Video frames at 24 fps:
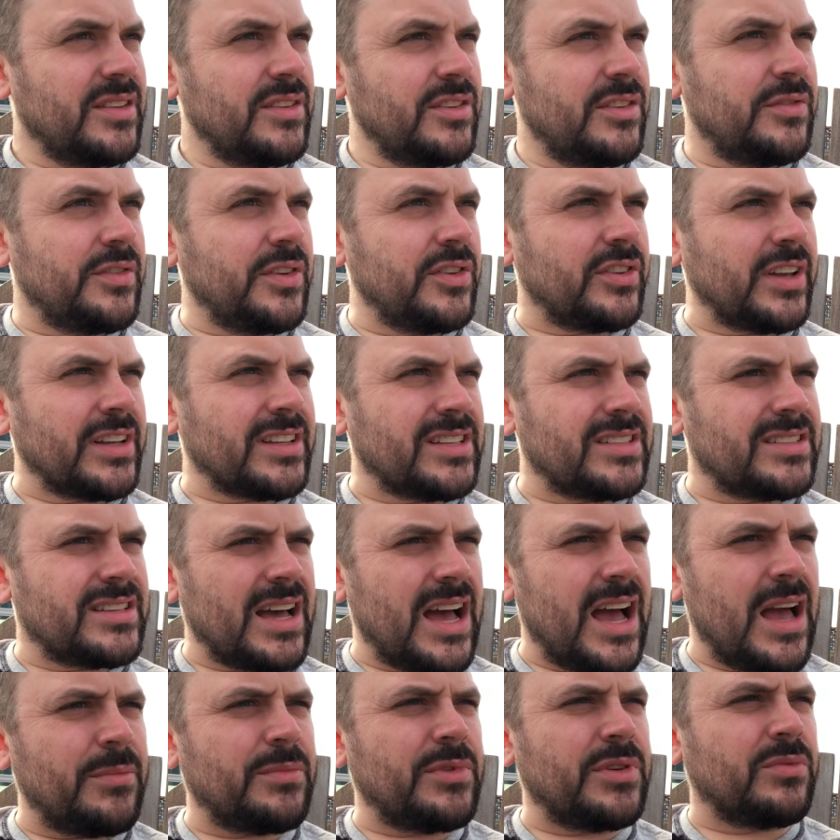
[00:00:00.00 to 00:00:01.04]
feels like the
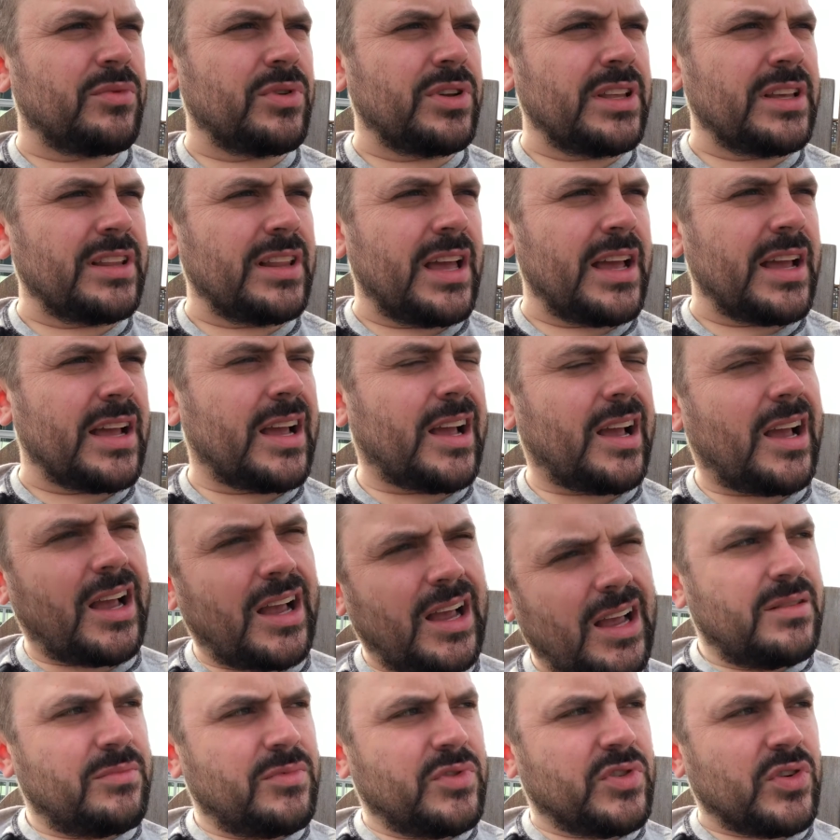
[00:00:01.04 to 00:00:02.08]
time to really like
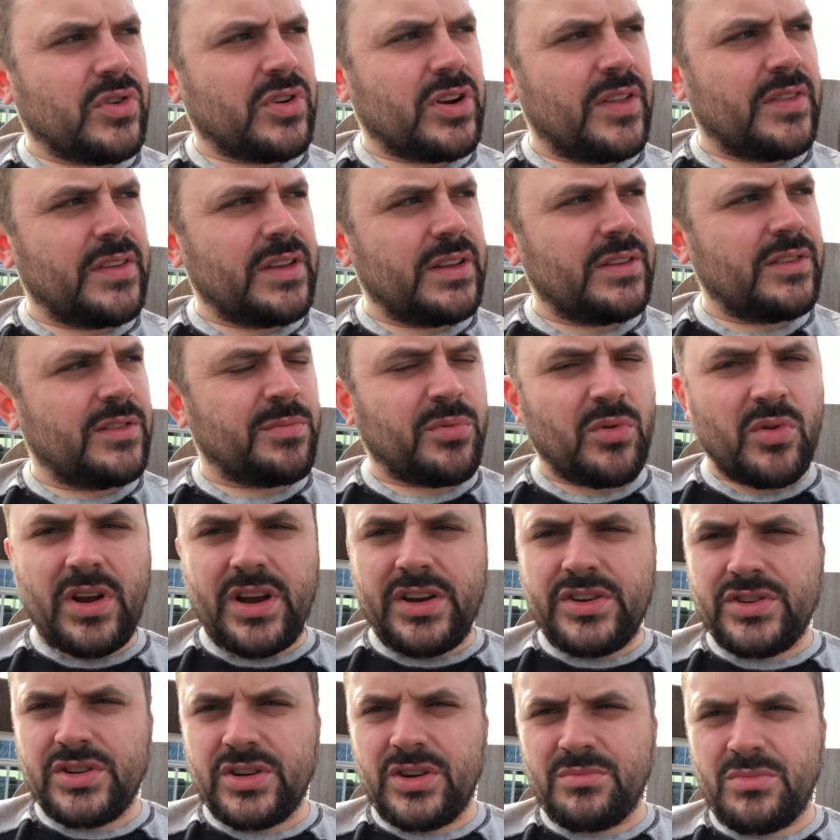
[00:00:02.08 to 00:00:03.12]
turn on the
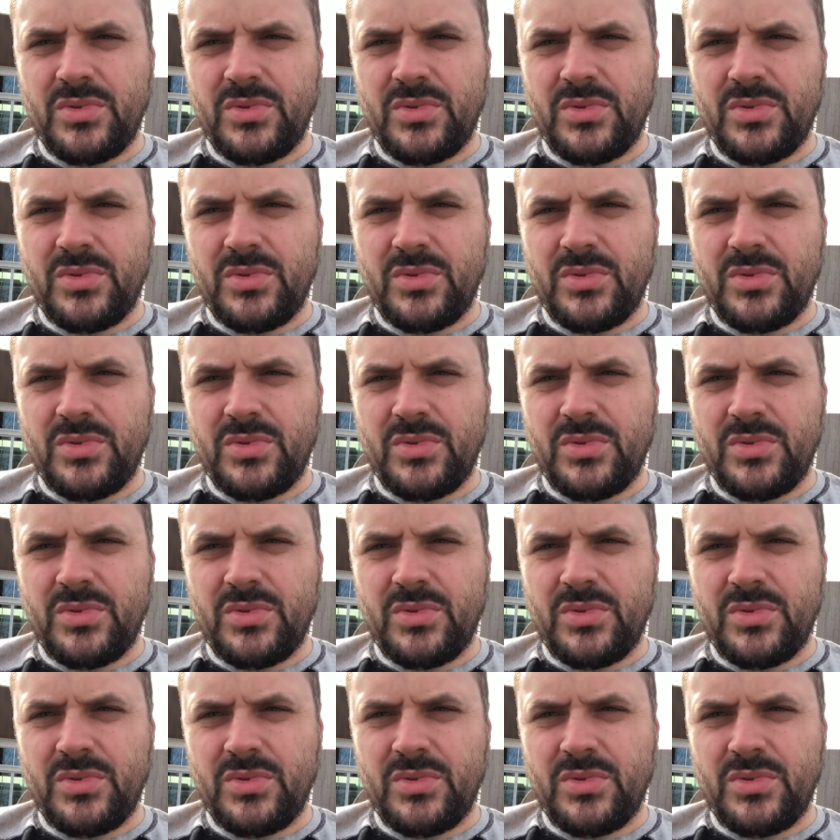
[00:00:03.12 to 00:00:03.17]
inspirational,